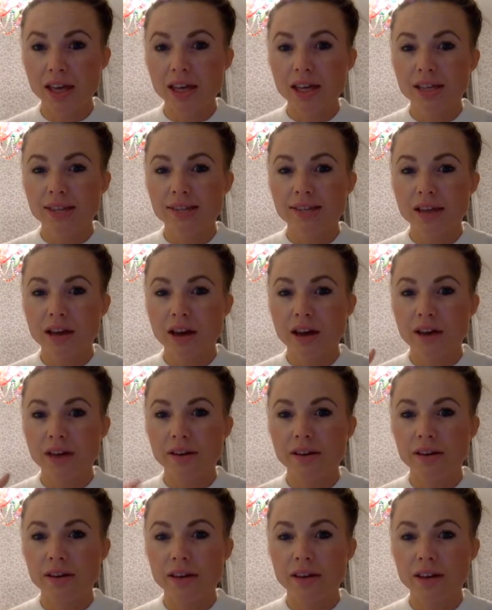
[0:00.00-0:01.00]
So
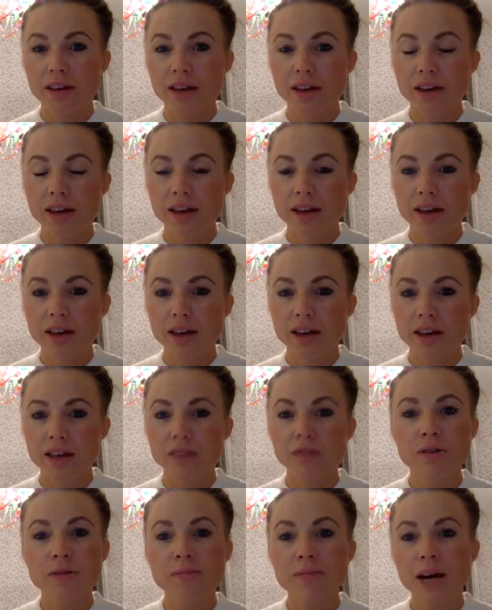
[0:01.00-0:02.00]
in
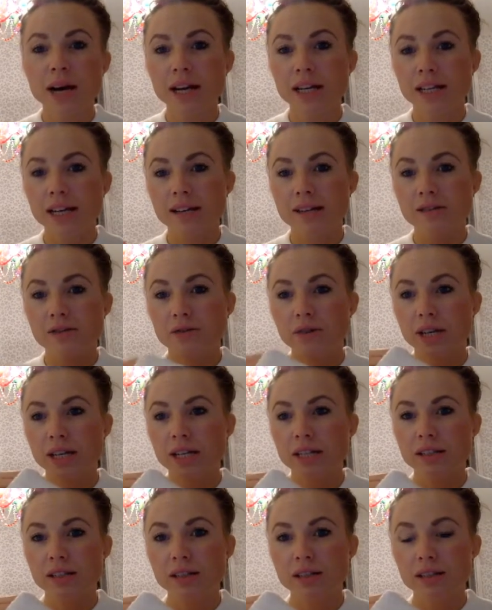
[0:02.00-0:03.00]
your mind has
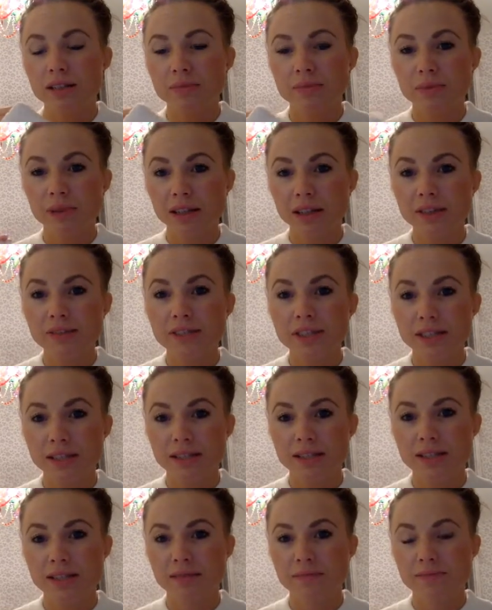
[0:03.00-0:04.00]
created a belief
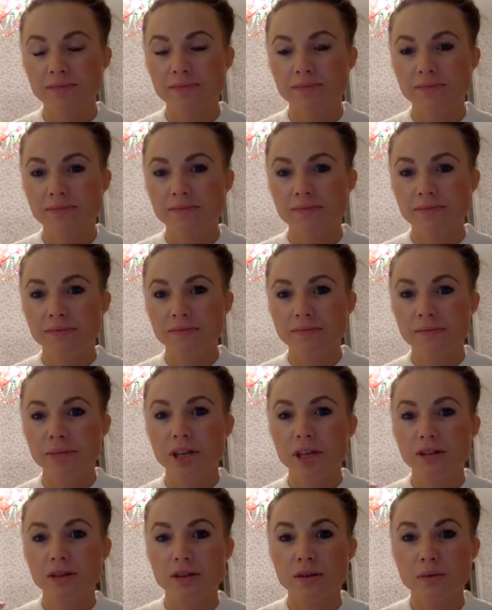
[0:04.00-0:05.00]
system
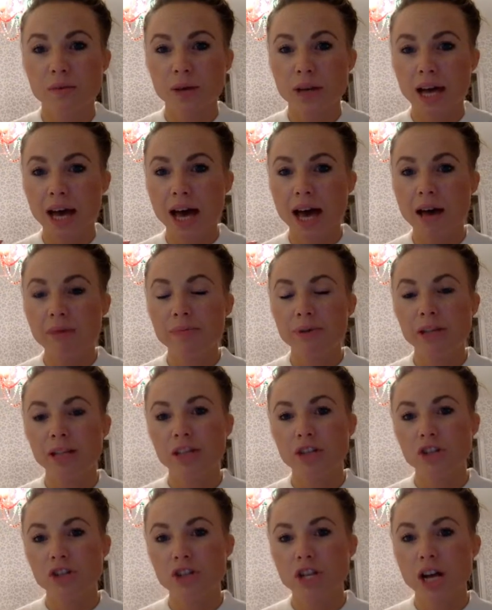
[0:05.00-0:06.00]
because of what happened in
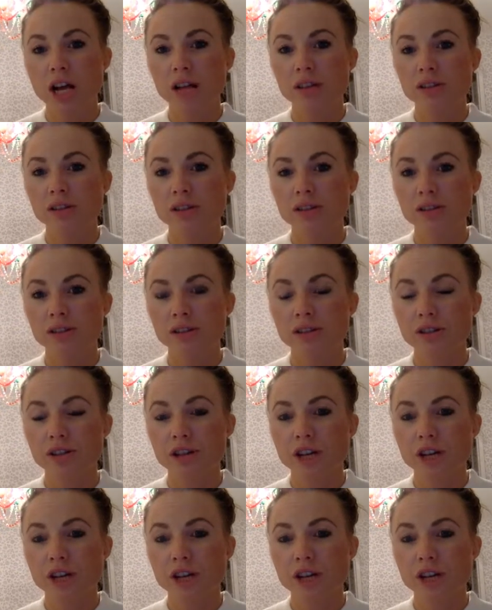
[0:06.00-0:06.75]
your childhood.